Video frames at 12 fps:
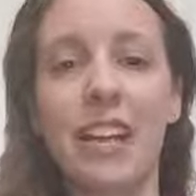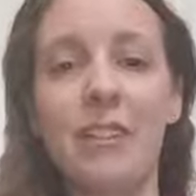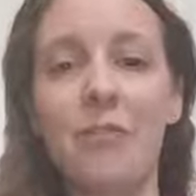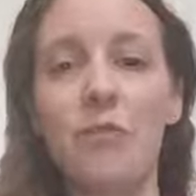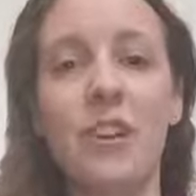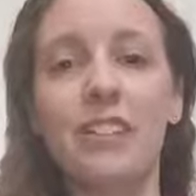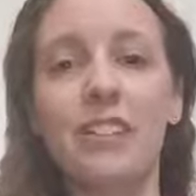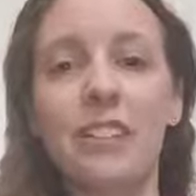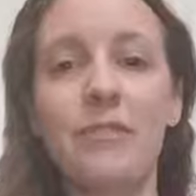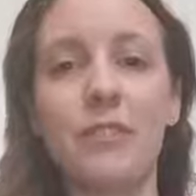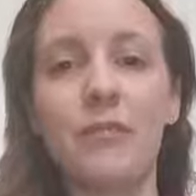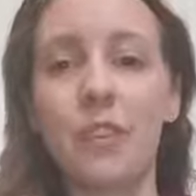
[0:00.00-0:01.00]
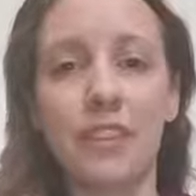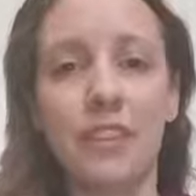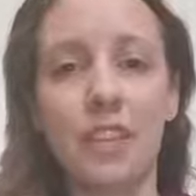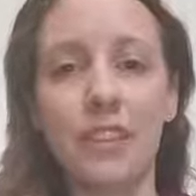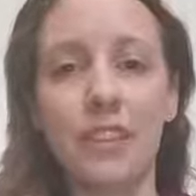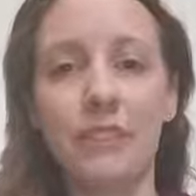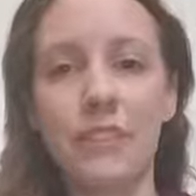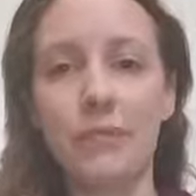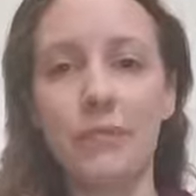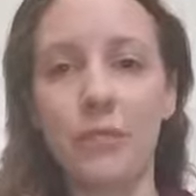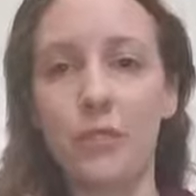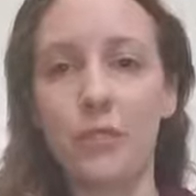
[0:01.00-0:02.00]
even one life
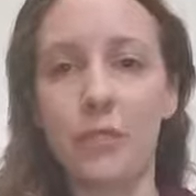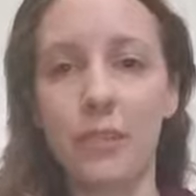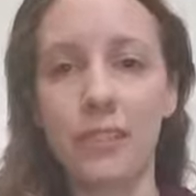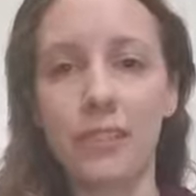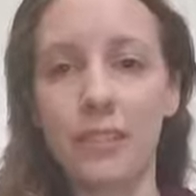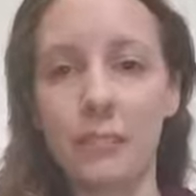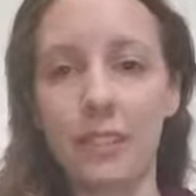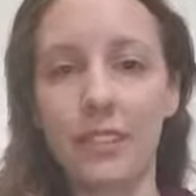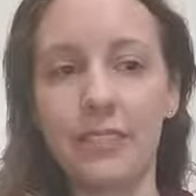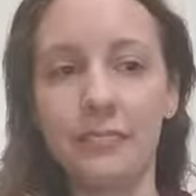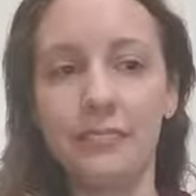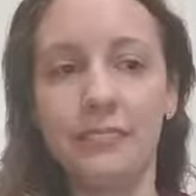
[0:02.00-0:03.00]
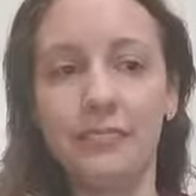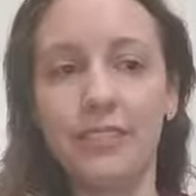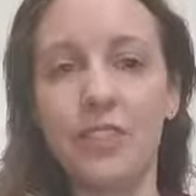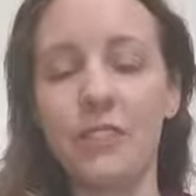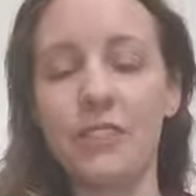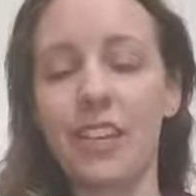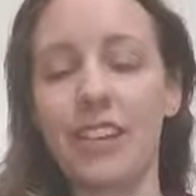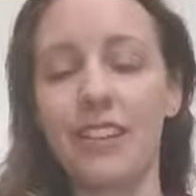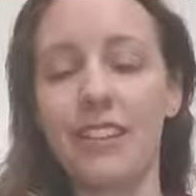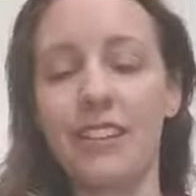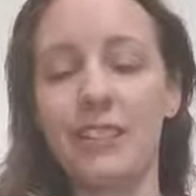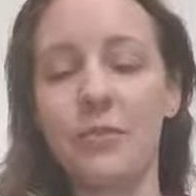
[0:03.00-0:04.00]
is more important than money. So that,
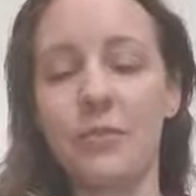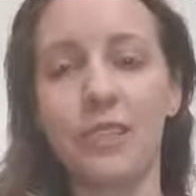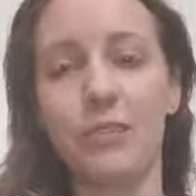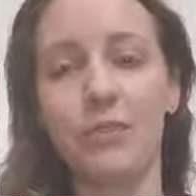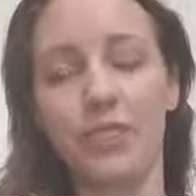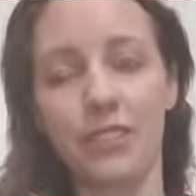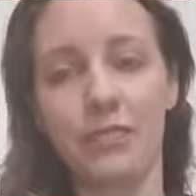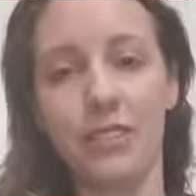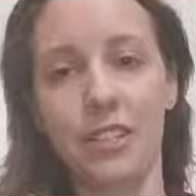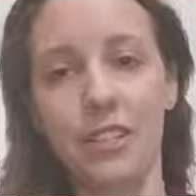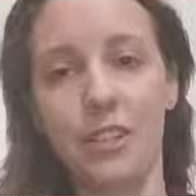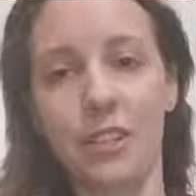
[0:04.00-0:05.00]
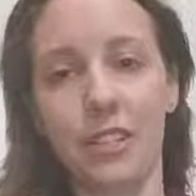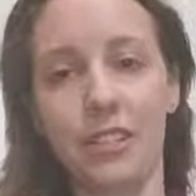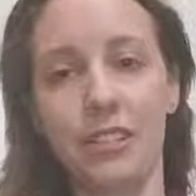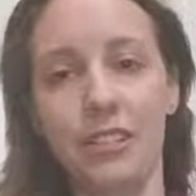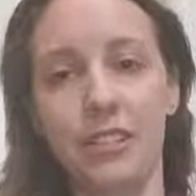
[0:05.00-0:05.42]
to me, is really reassuring.